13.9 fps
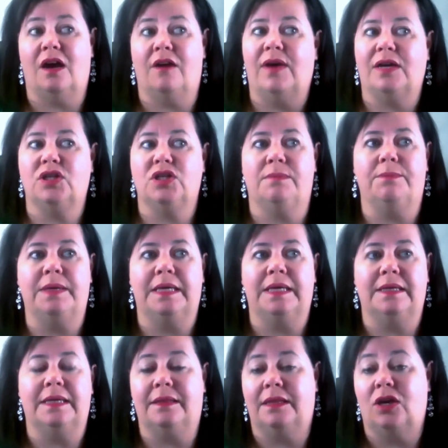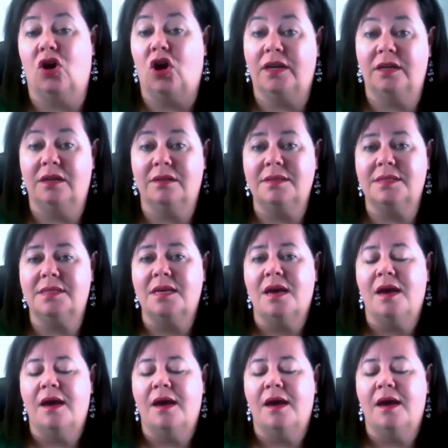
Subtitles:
I've actually been in the audience